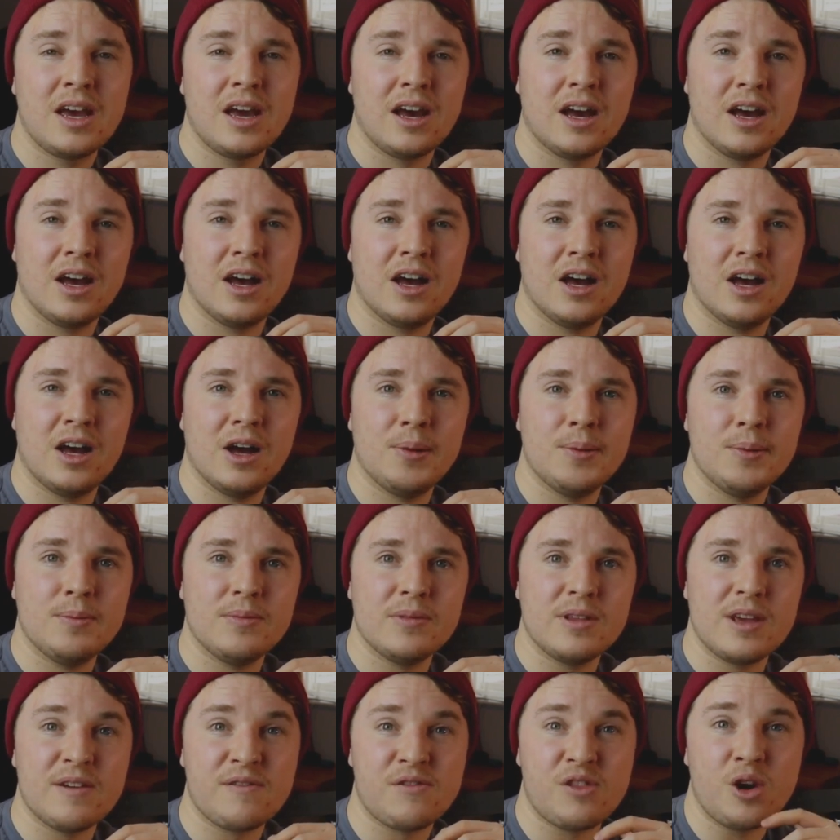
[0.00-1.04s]

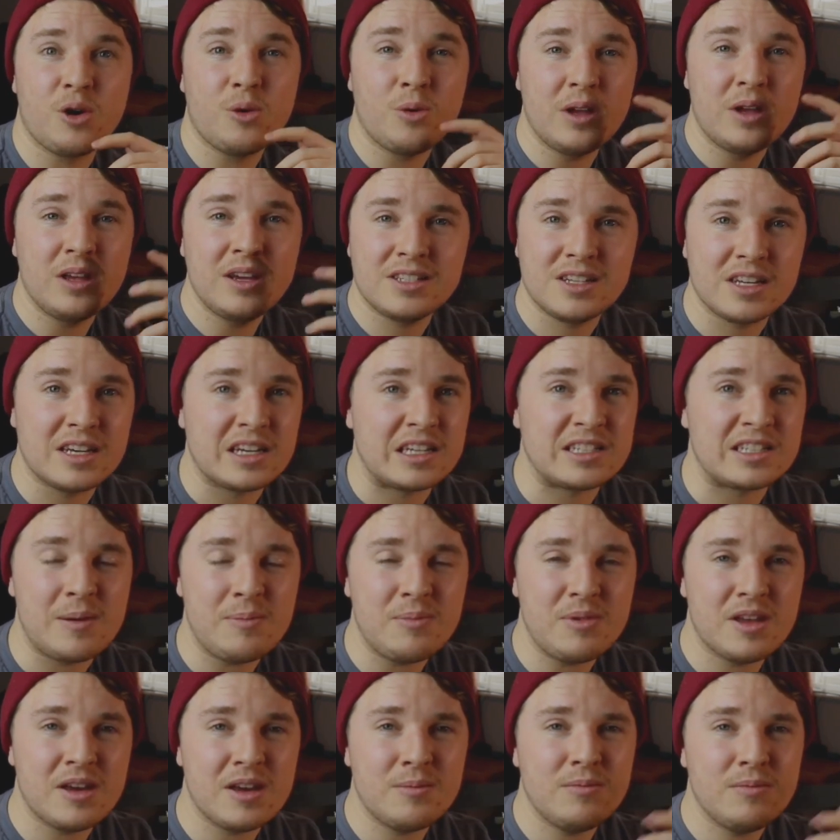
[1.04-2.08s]
If they're willing to
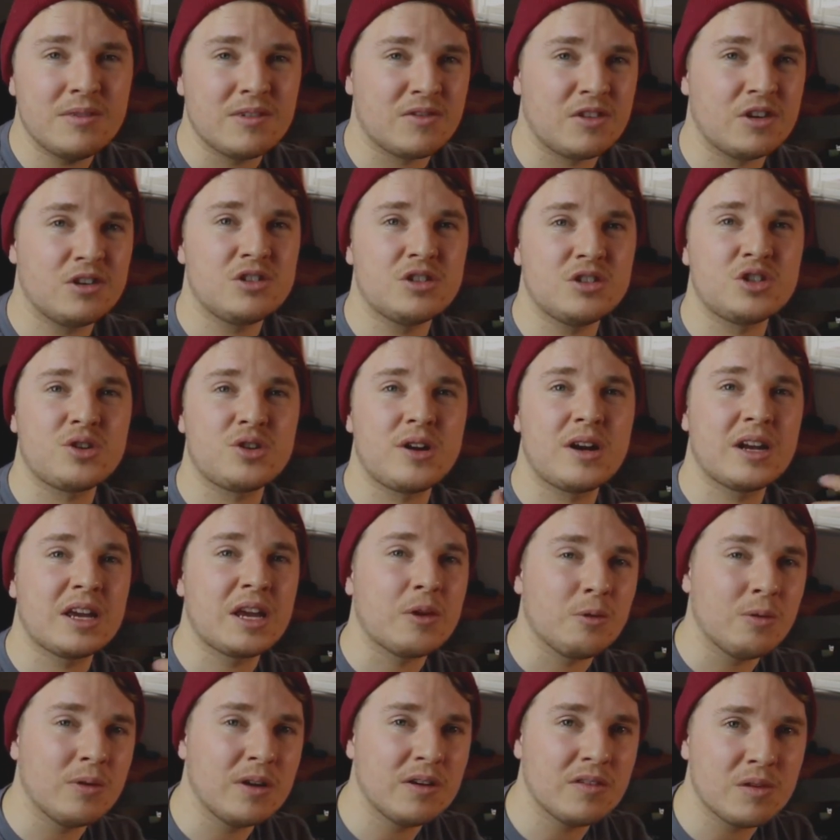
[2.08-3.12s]
accept them, if they're just trying to
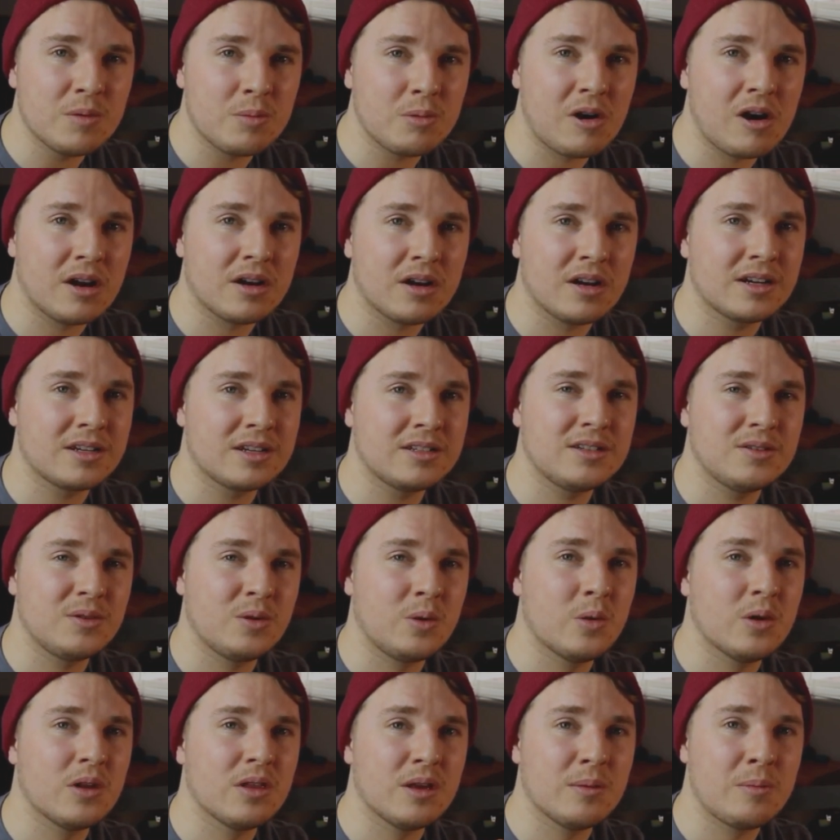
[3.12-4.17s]
get rid of the product
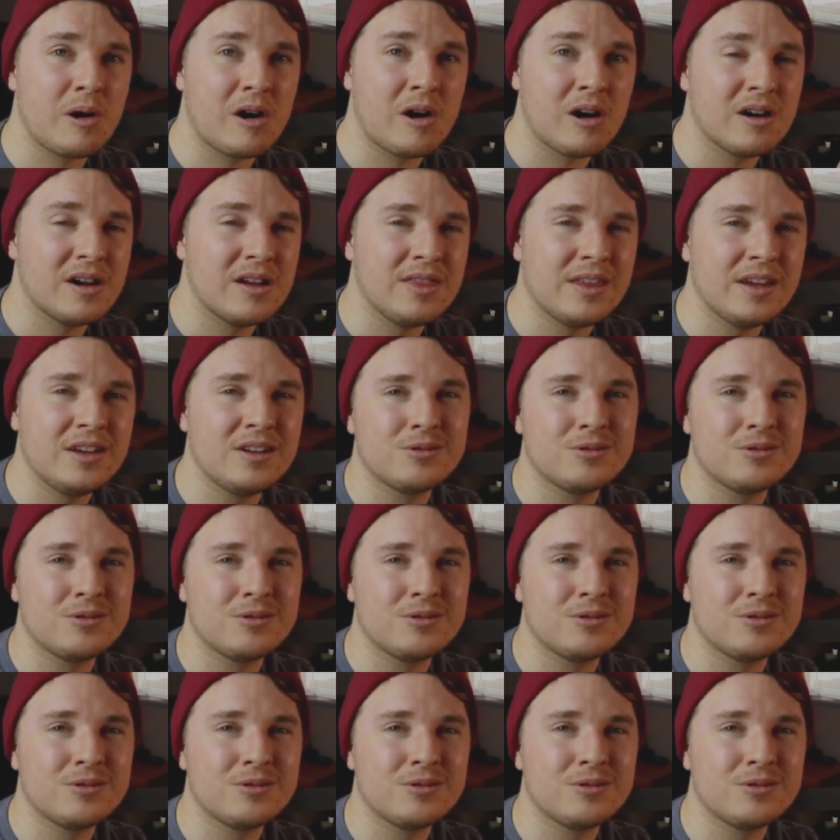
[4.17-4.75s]
or the part and they don't